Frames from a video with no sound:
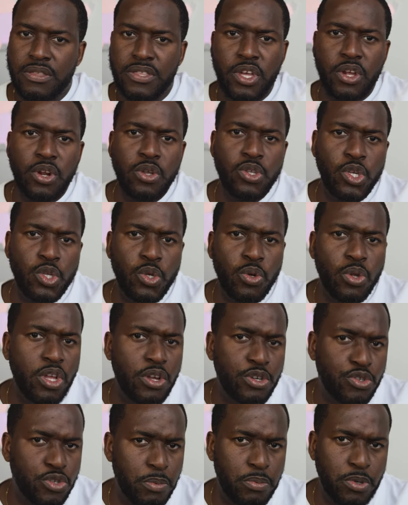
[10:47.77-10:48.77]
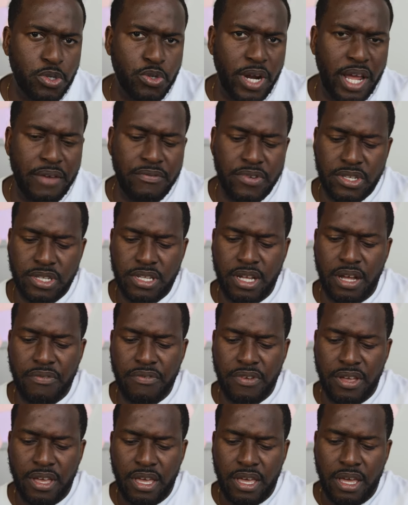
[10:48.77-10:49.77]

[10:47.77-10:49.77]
They do a lot of triple driver stuff.